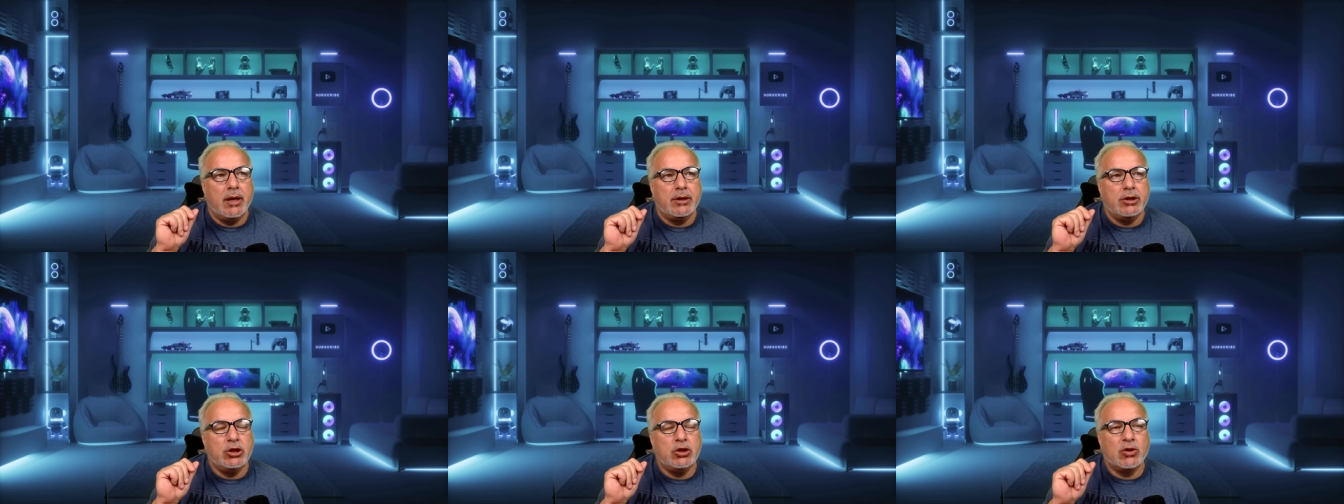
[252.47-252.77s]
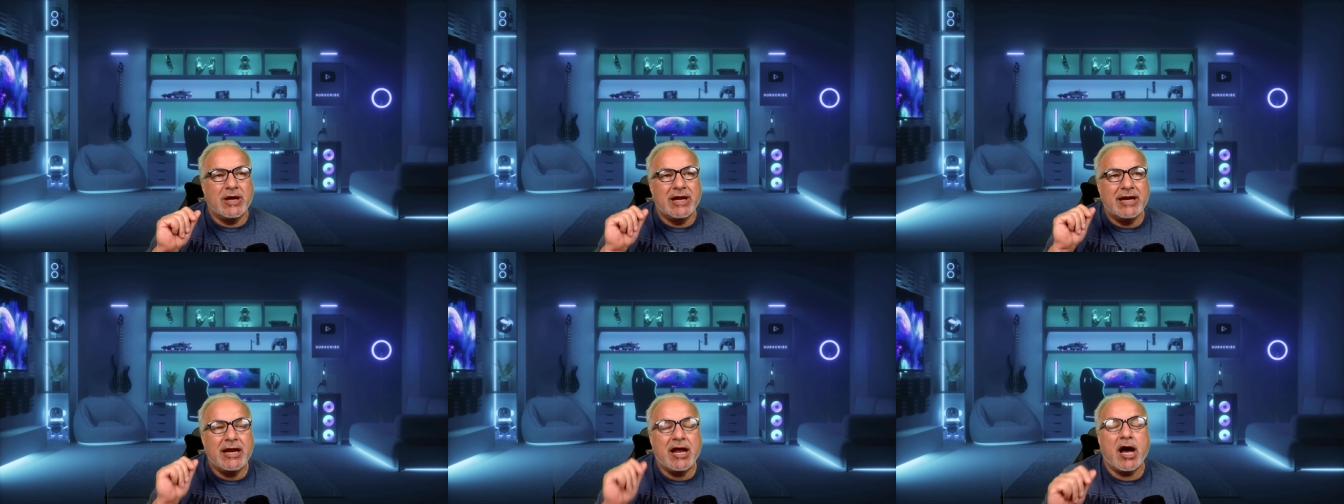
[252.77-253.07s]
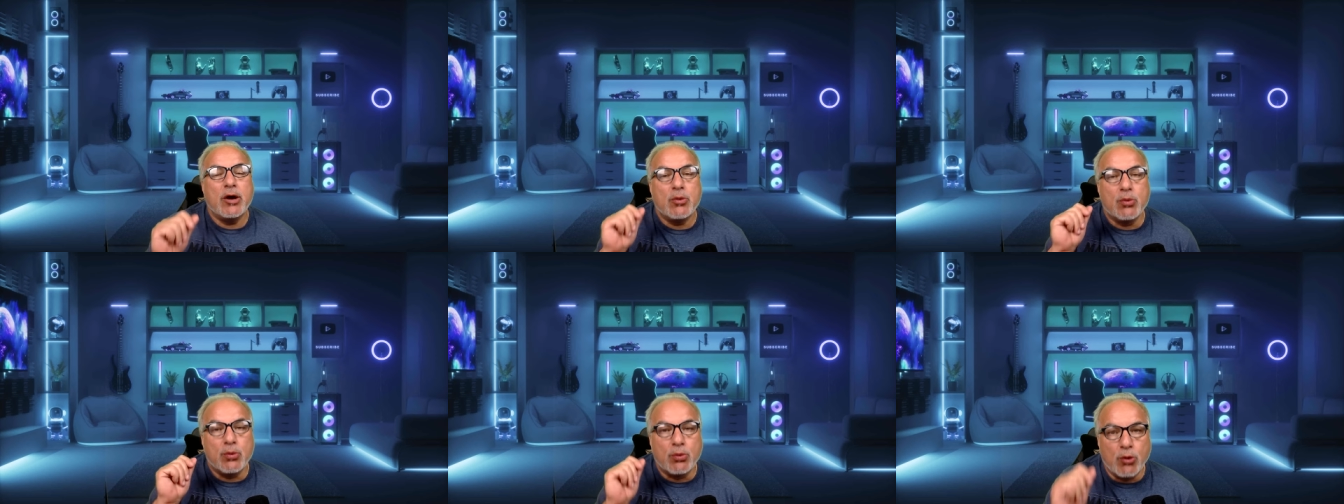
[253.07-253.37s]
you
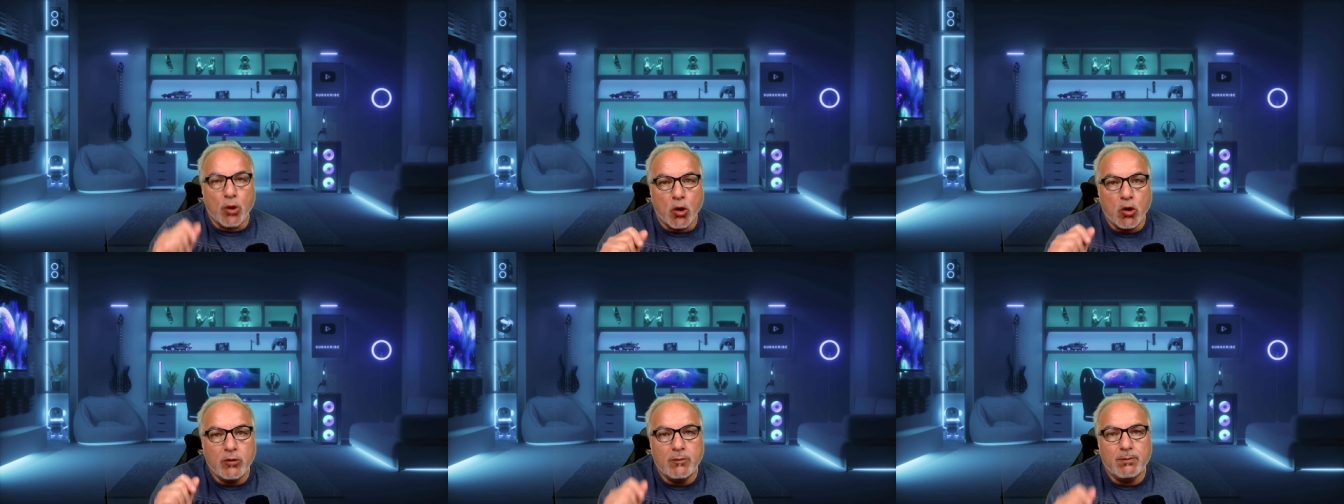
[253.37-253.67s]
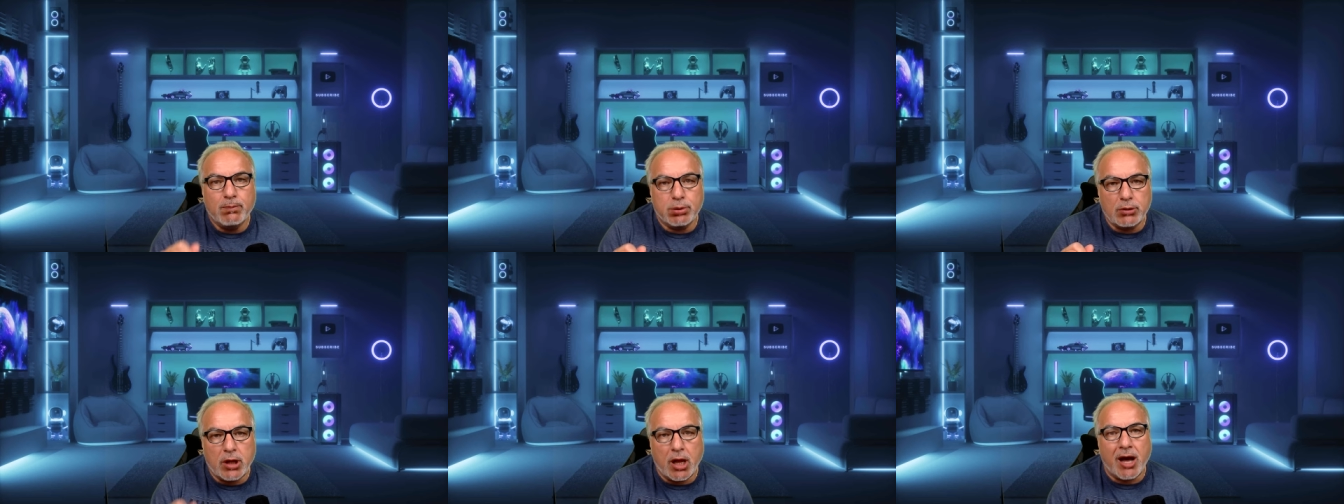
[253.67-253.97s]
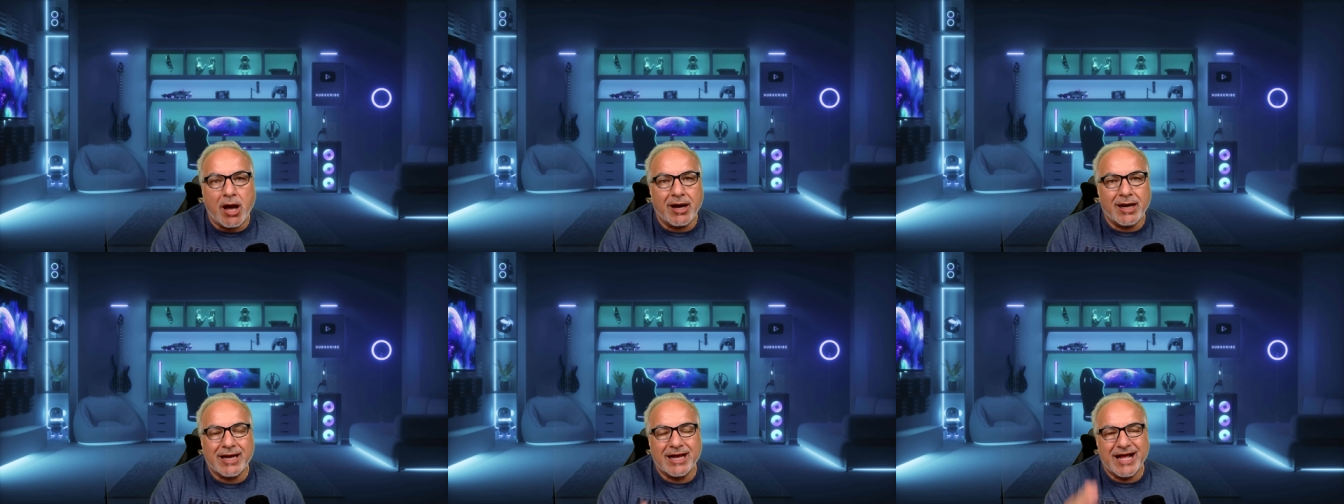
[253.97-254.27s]
cannot
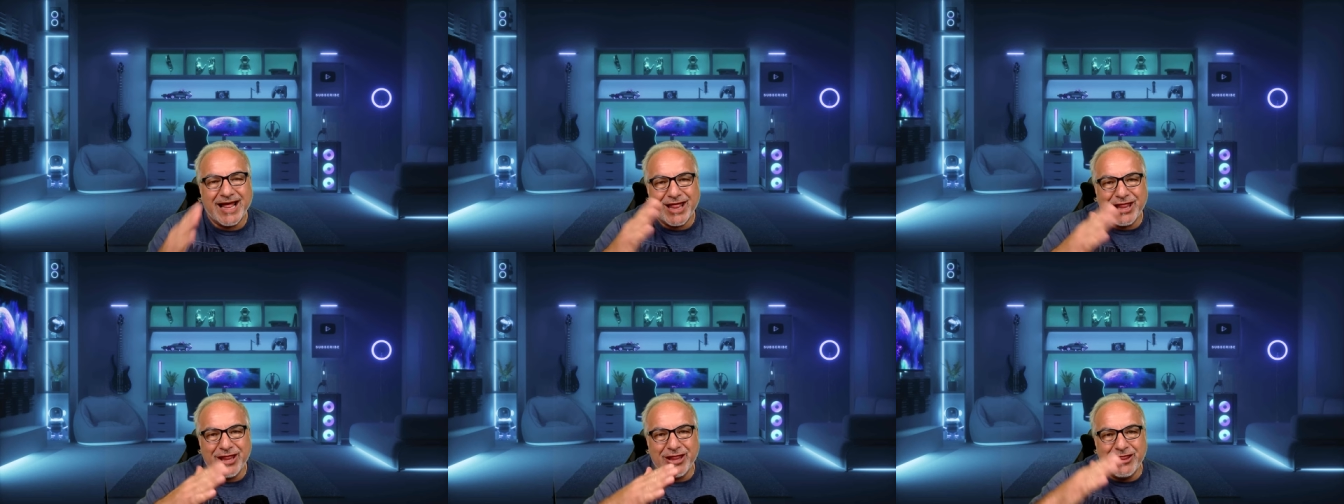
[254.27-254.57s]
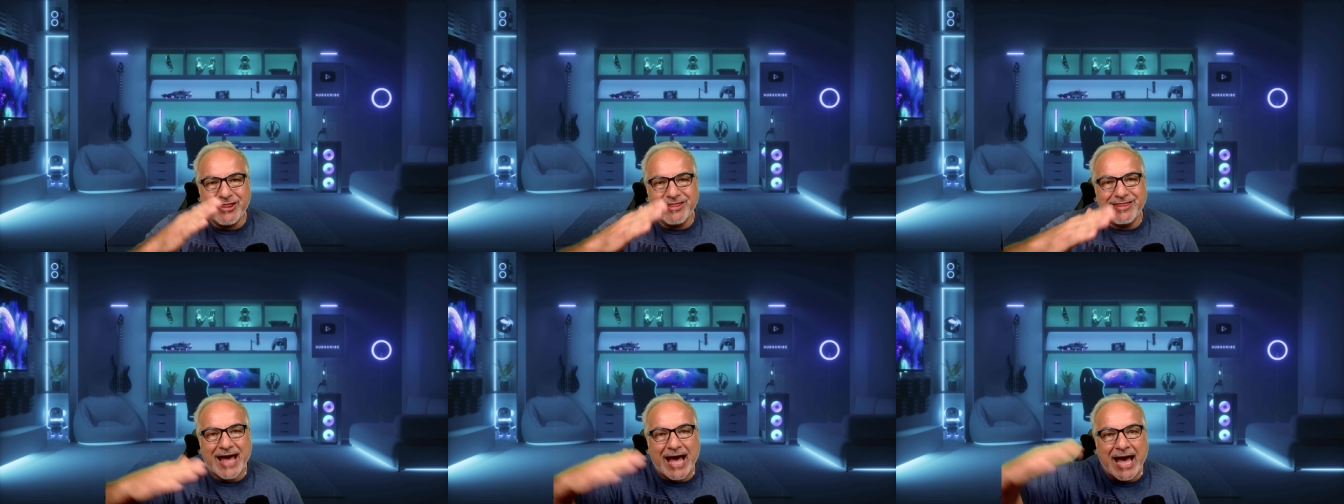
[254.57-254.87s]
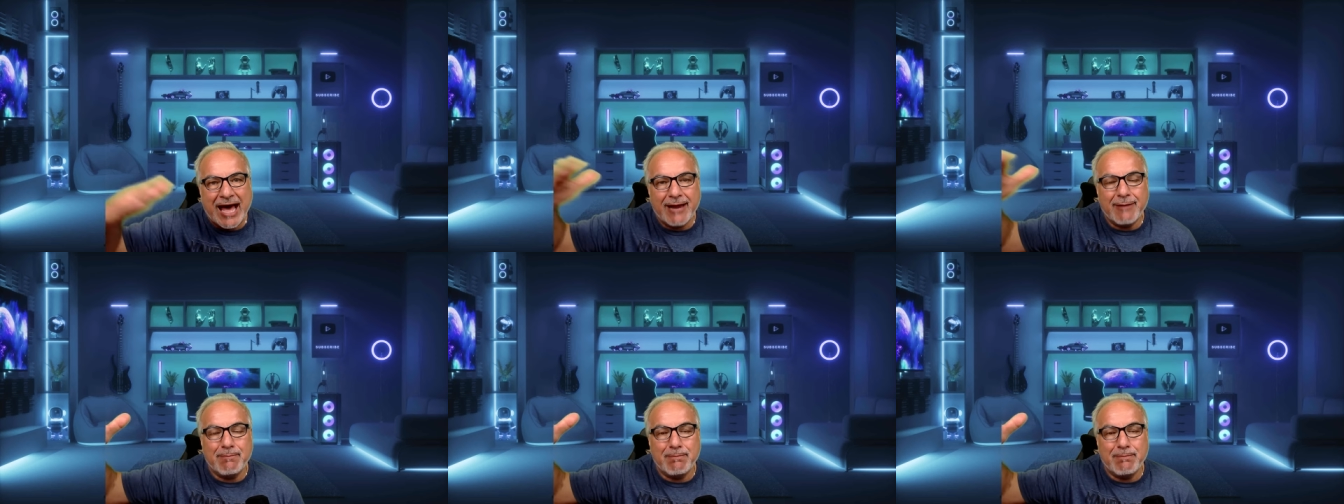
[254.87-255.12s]
roadblock that